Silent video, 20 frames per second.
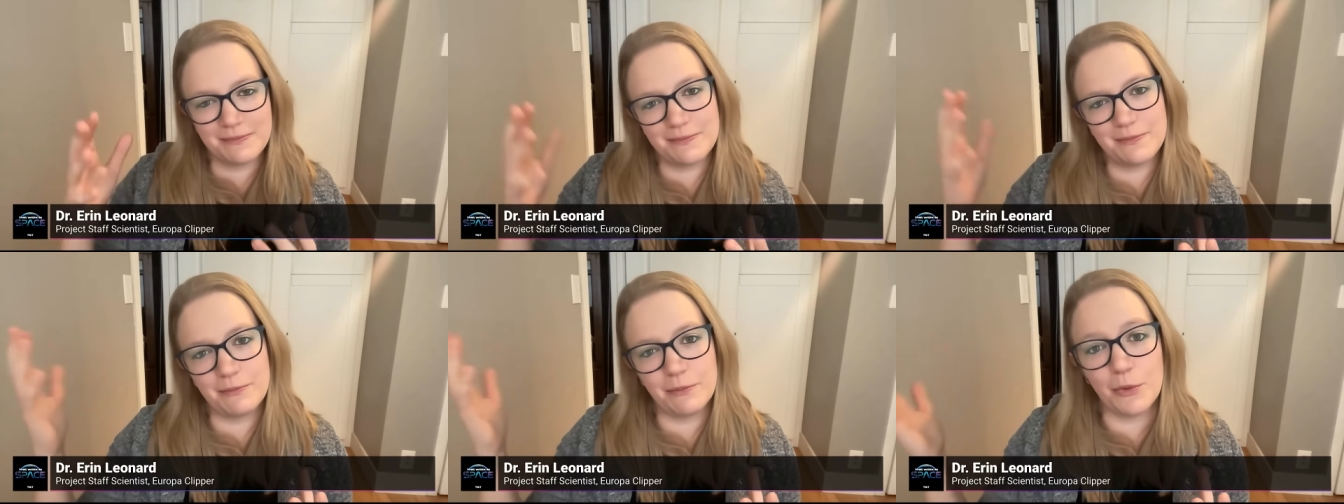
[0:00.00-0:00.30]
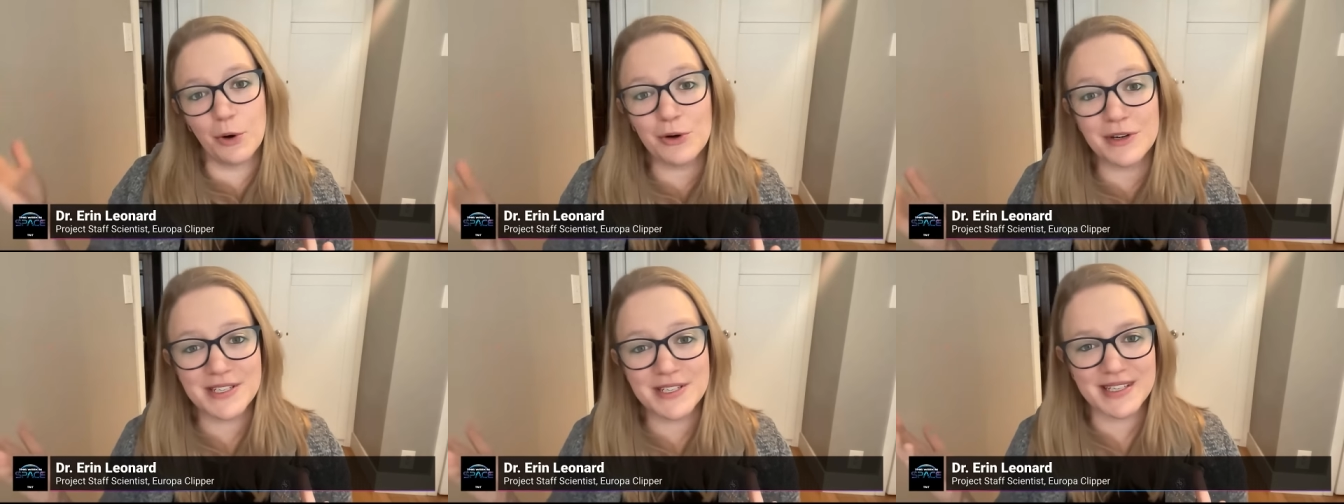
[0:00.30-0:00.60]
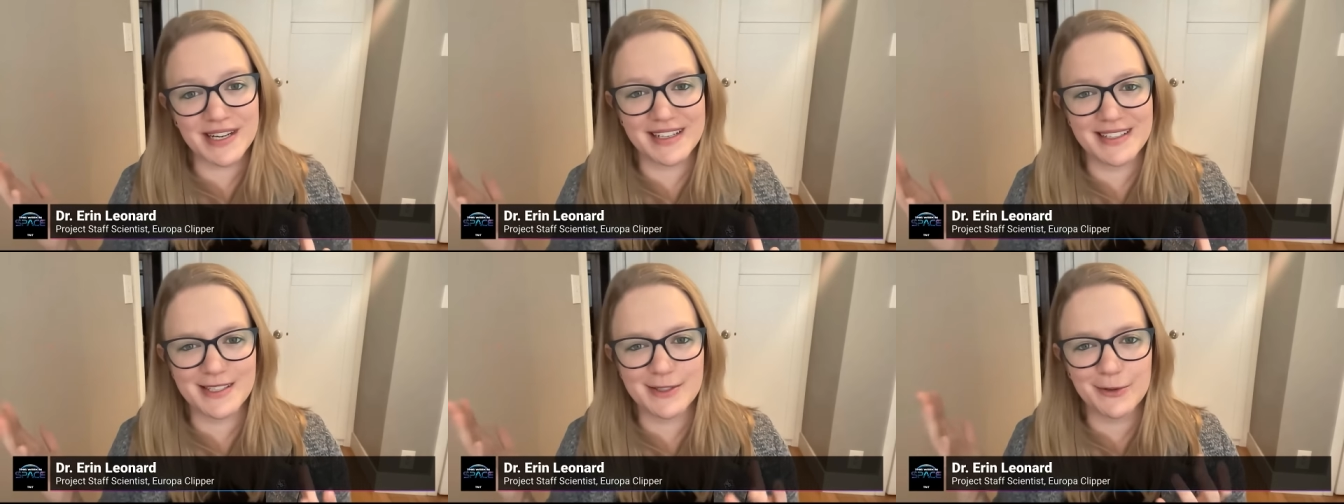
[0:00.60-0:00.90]
more
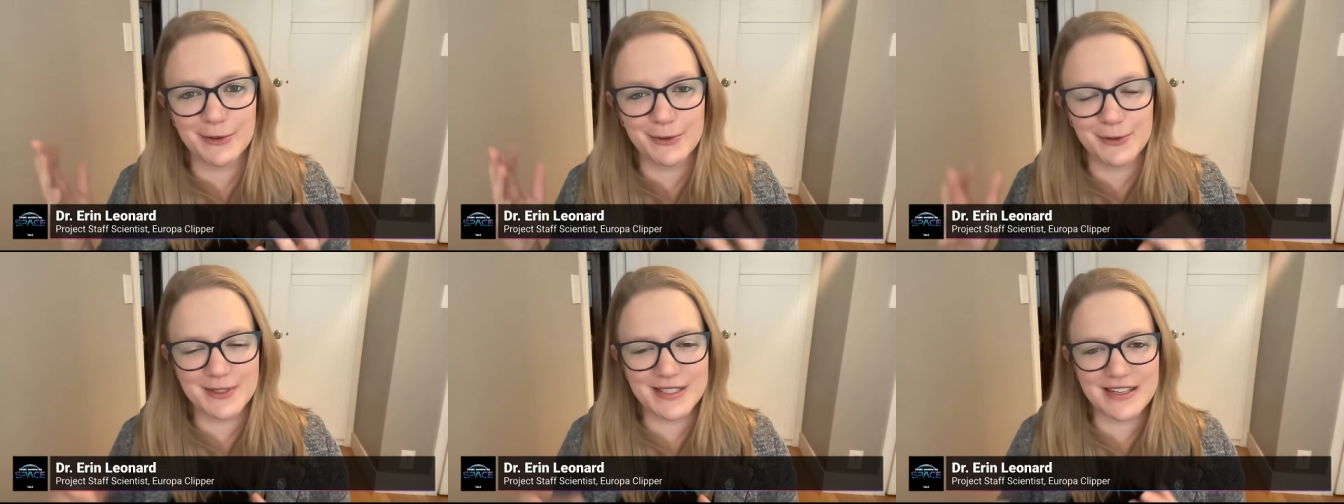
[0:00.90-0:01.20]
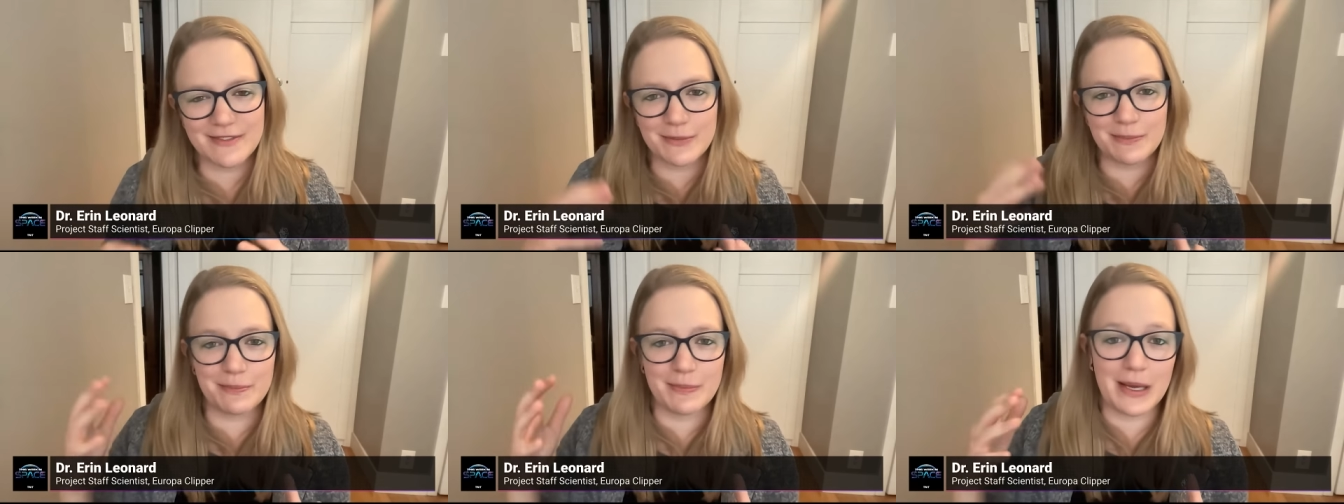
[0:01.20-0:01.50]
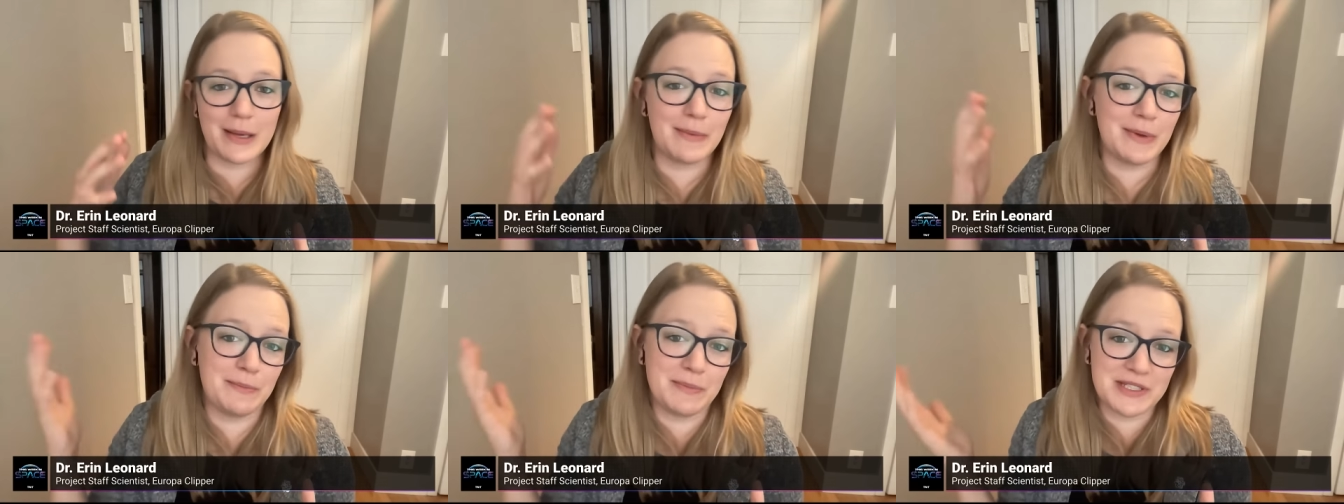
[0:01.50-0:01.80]
science goals, even
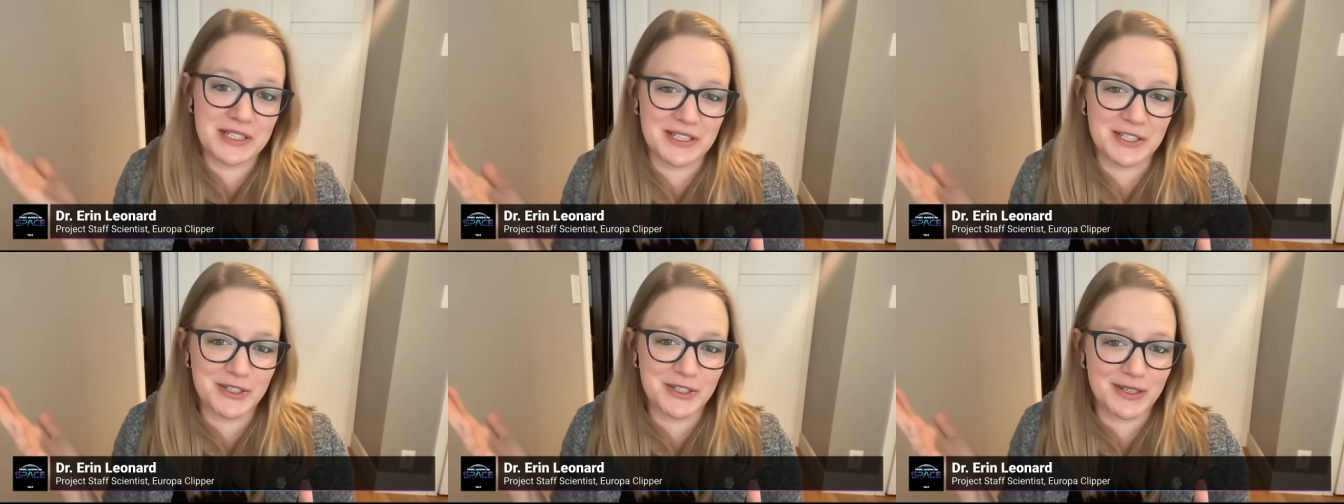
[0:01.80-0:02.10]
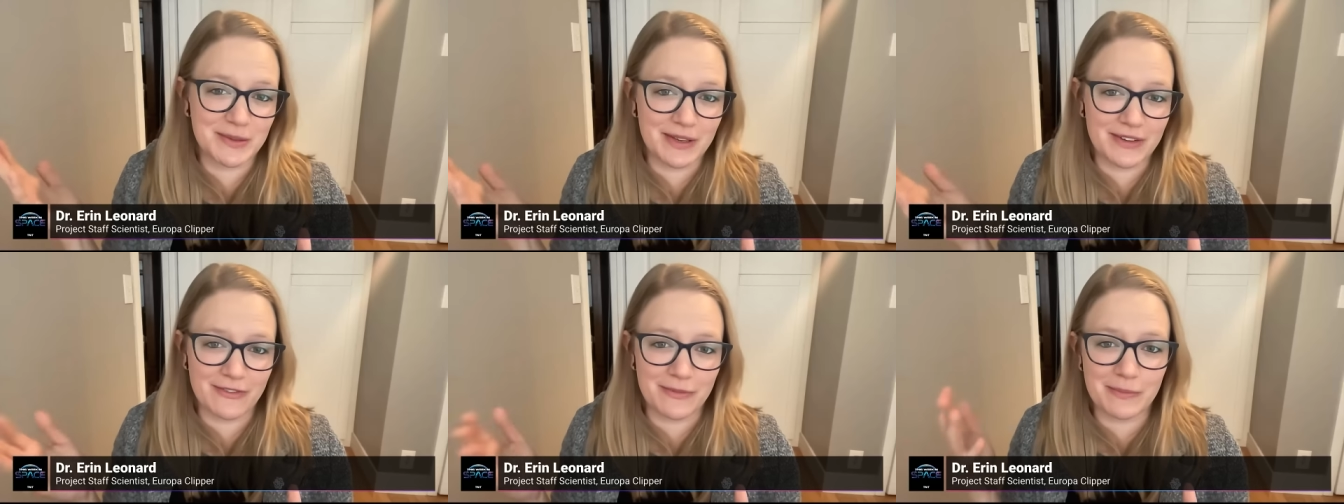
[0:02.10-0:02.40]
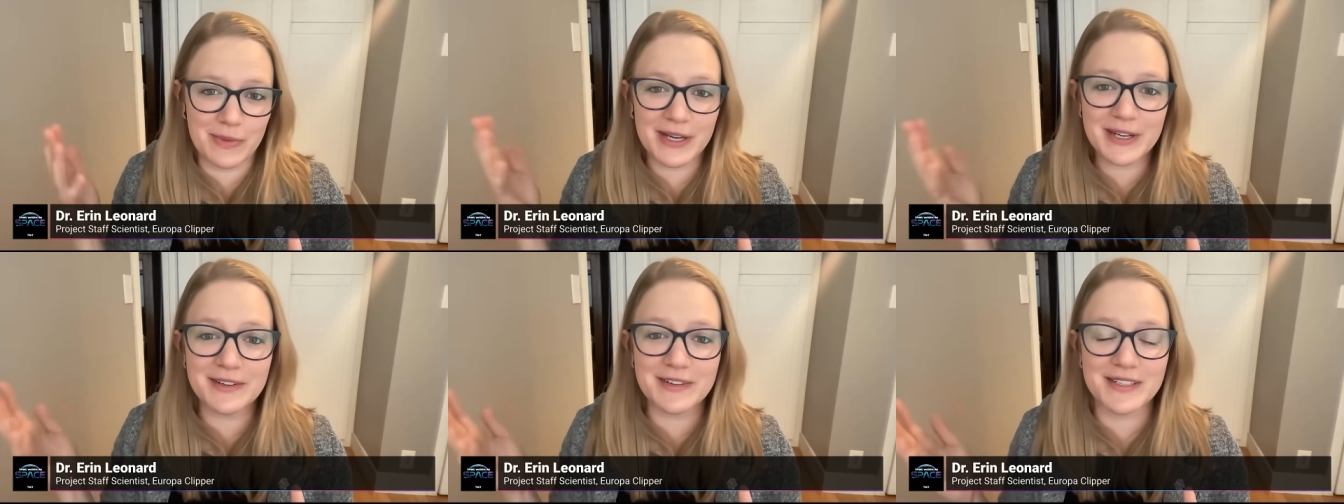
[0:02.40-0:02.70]
maybe potentially even
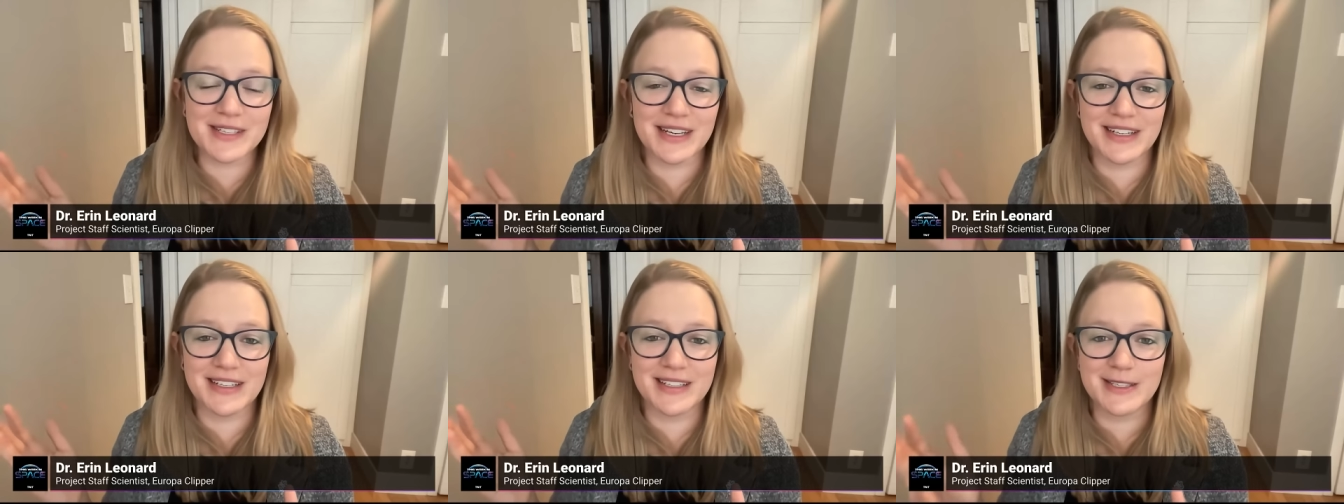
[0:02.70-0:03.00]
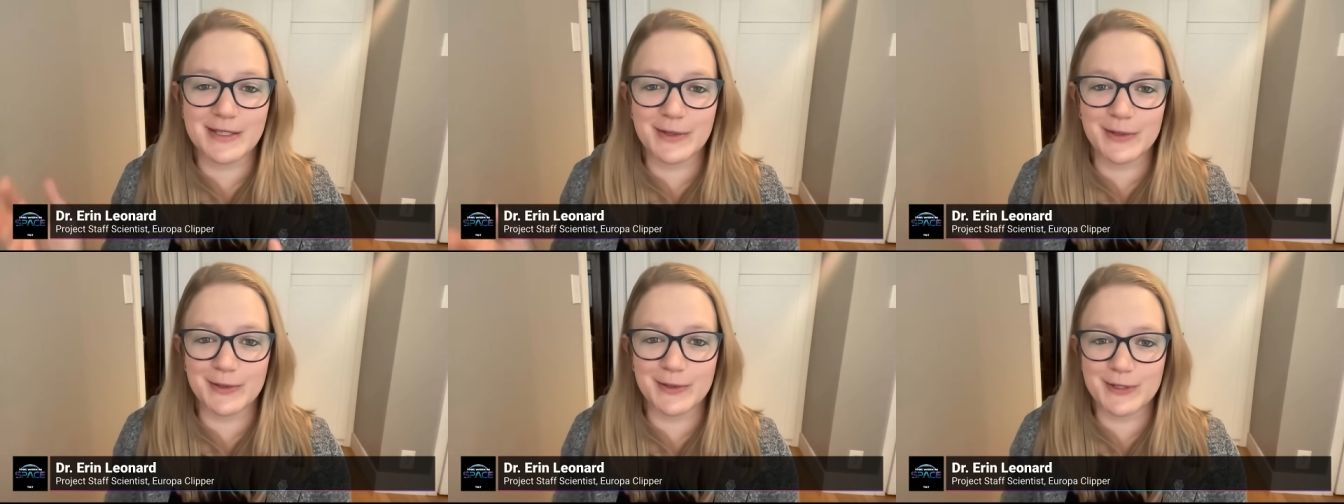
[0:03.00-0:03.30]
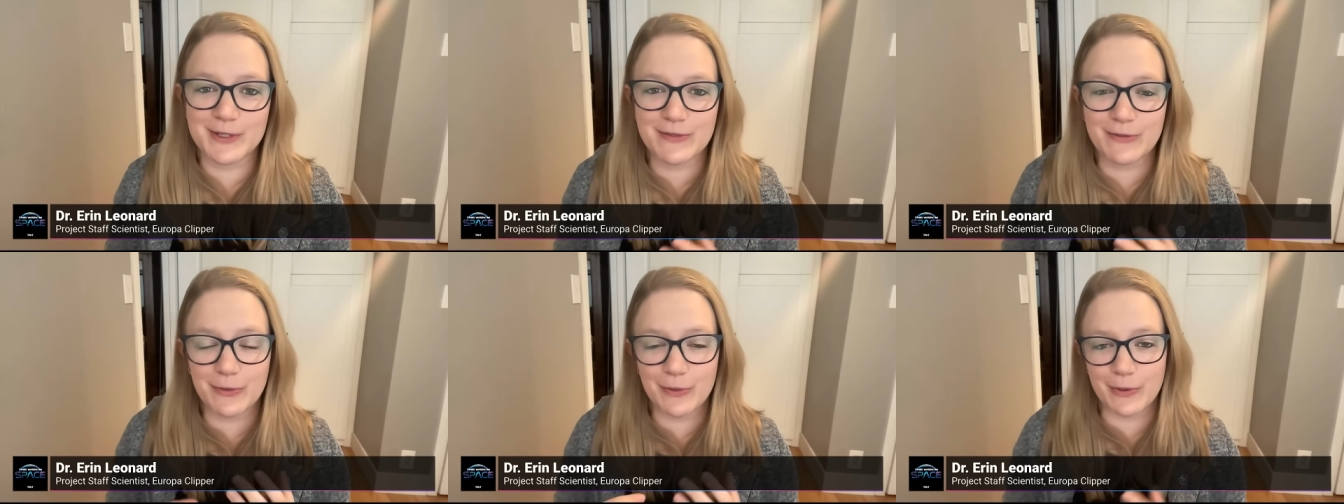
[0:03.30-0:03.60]
better science
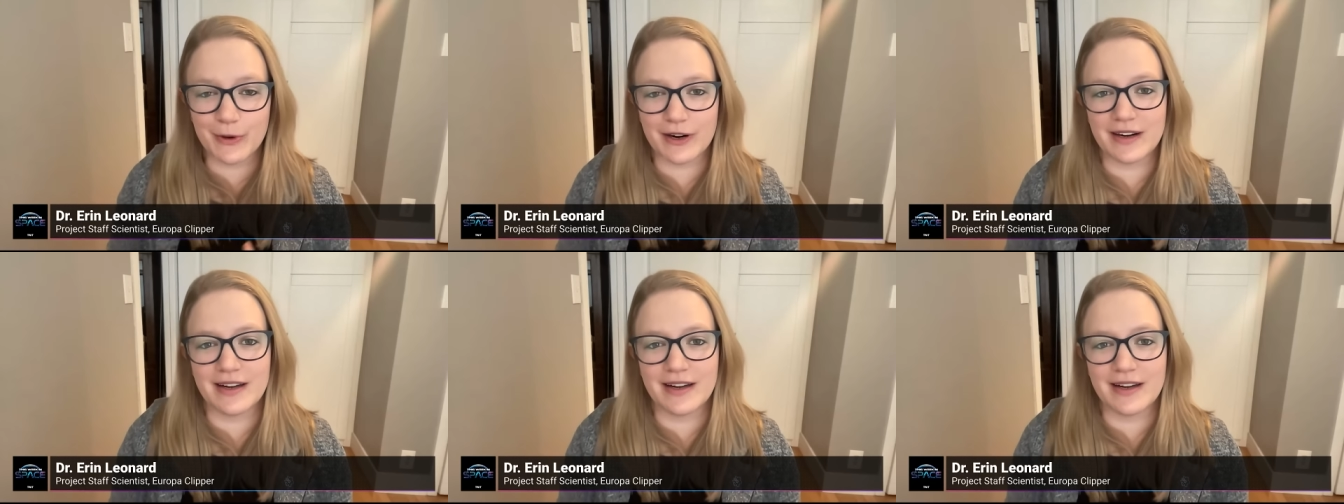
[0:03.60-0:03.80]
goals for